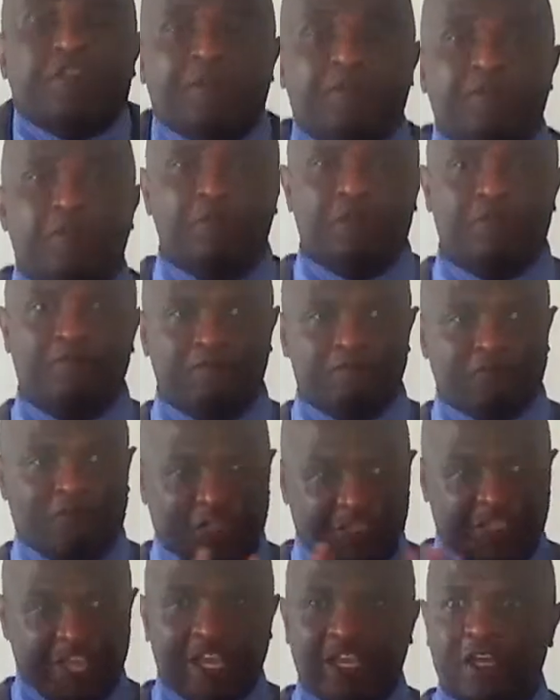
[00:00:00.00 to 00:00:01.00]
them.
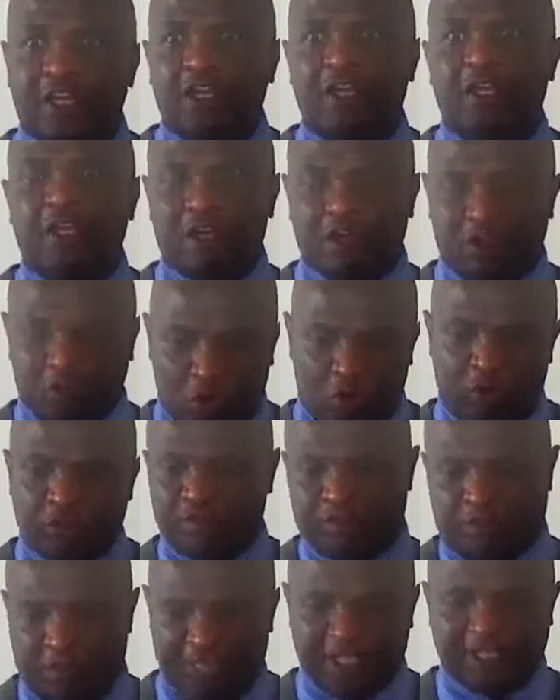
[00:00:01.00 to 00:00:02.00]
Thank God
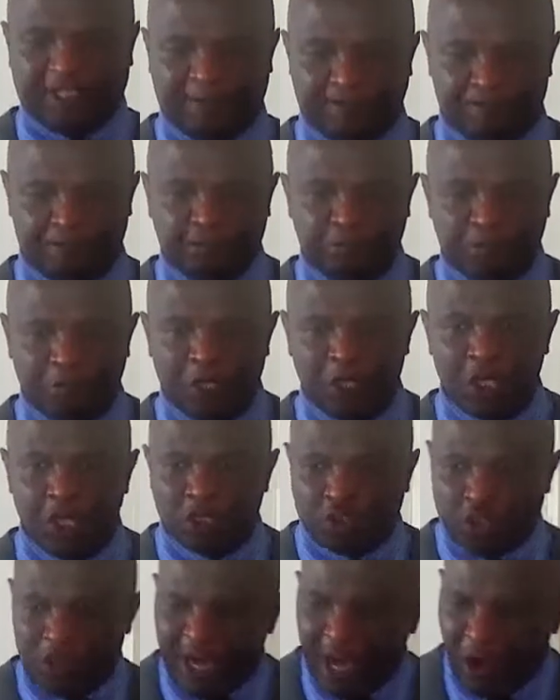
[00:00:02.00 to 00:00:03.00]
for that.
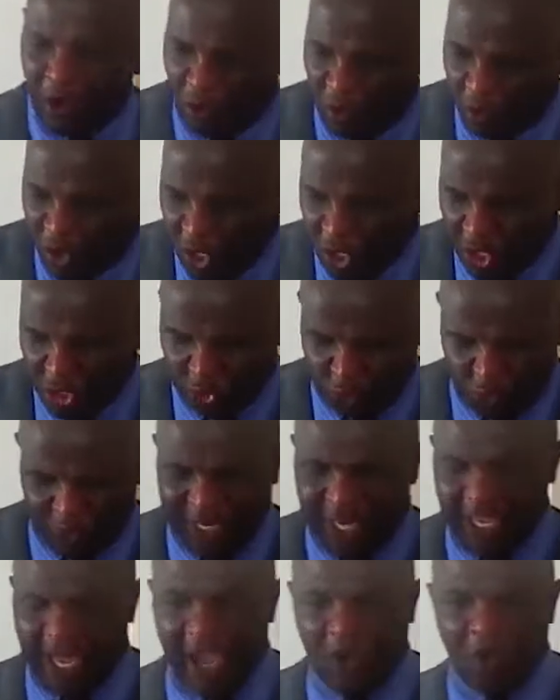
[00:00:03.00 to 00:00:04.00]
So now,
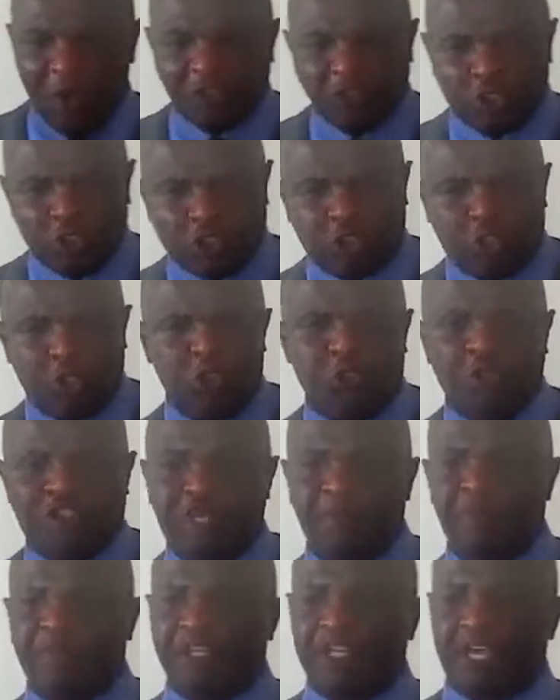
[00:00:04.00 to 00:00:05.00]
today I want to show you
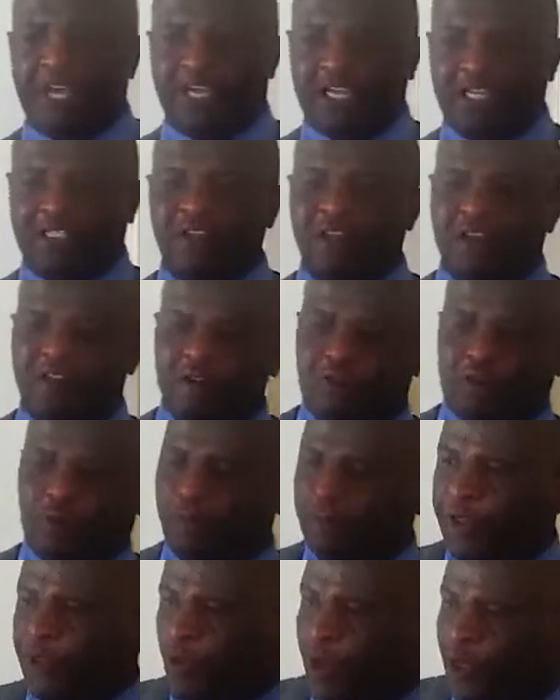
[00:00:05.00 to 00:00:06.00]
something again
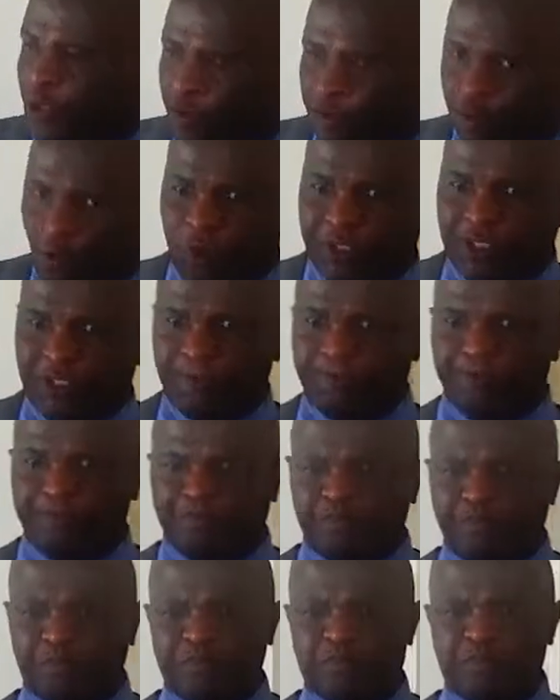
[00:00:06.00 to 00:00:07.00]
from the Word of God.
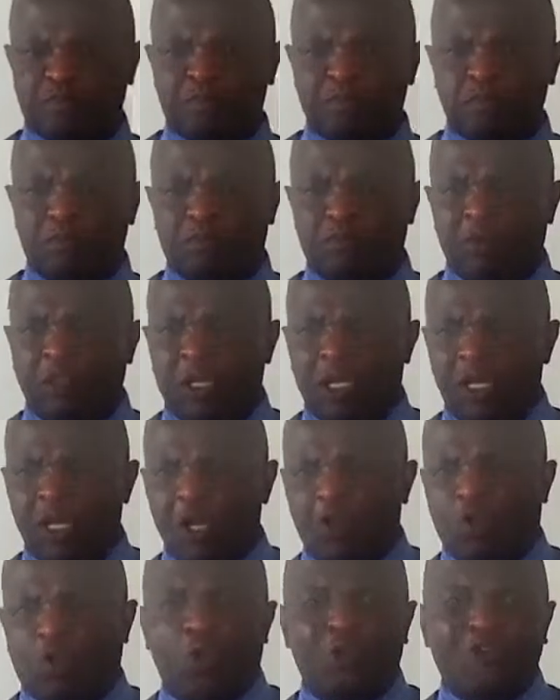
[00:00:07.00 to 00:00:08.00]

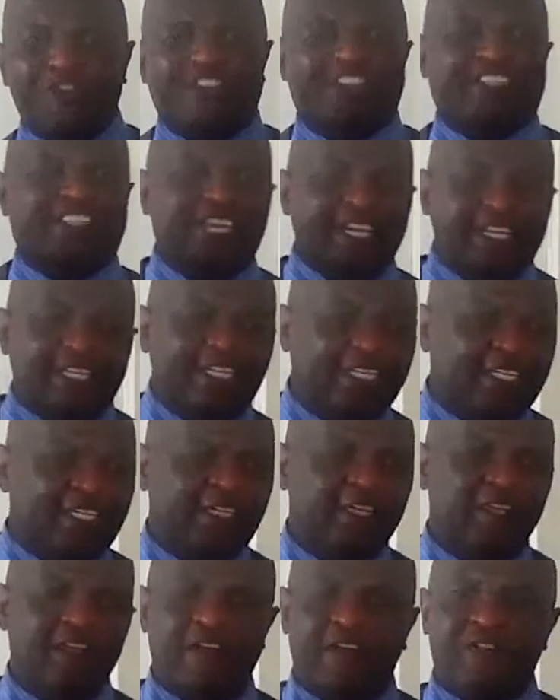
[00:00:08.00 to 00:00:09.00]
Concerning
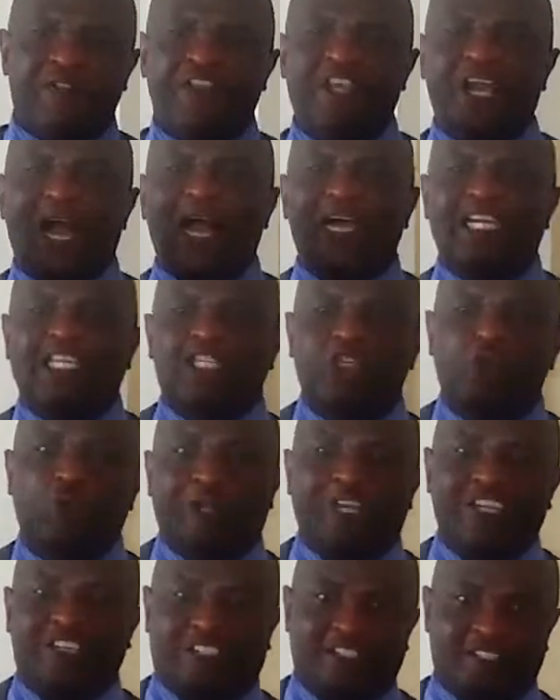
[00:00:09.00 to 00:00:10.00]
the
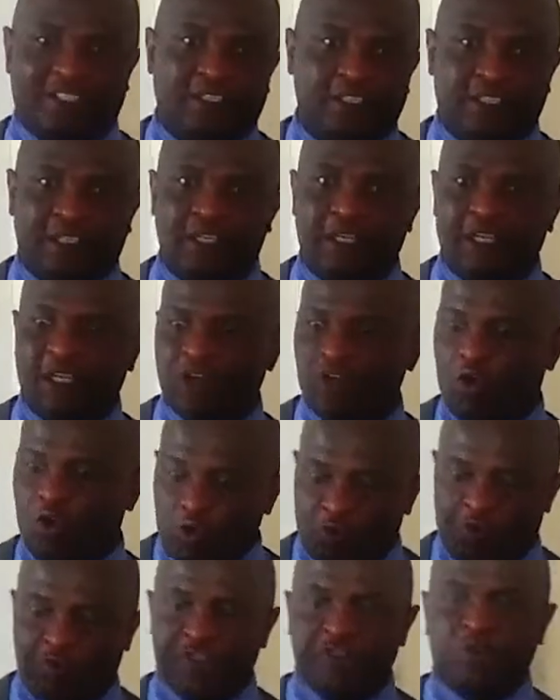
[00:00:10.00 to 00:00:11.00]
accuracy
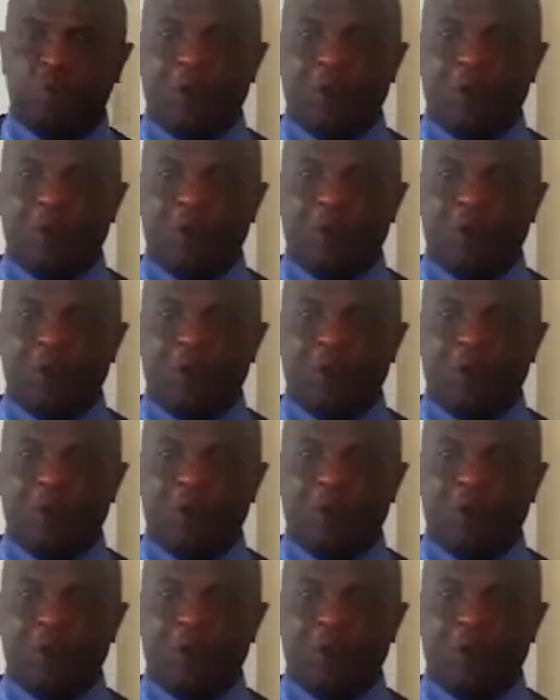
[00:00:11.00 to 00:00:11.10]
of the